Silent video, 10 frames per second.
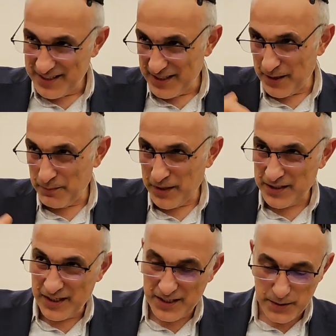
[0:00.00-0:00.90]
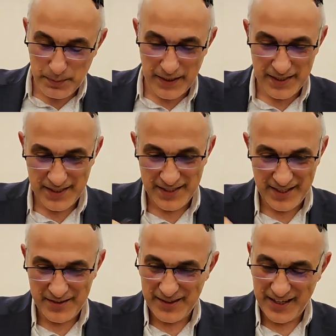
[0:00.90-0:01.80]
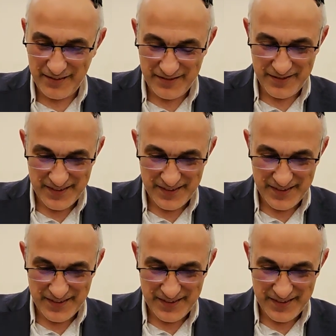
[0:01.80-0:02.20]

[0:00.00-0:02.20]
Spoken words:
They both got spread. They don't have